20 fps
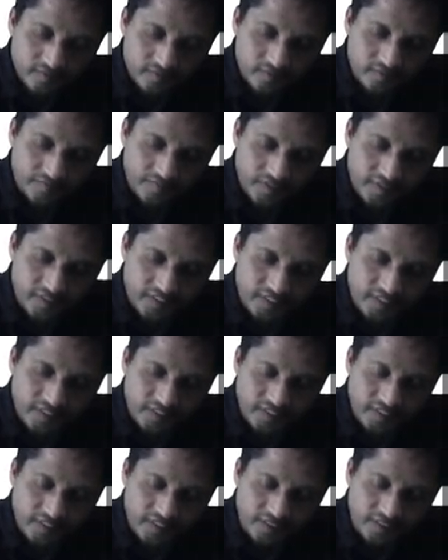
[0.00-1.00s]

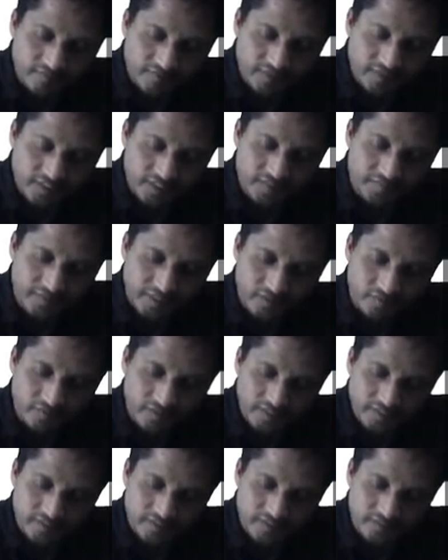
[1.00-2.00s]
differentiating again with respect to
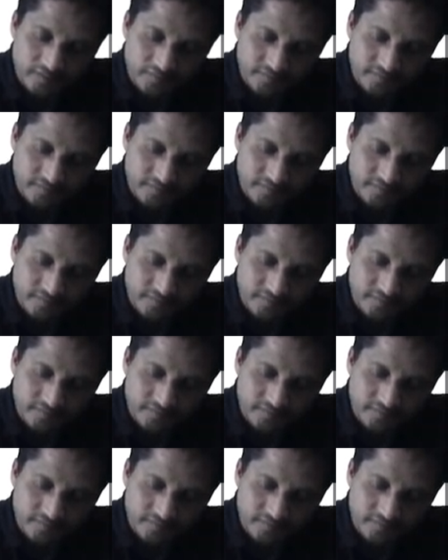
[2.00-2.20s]
x.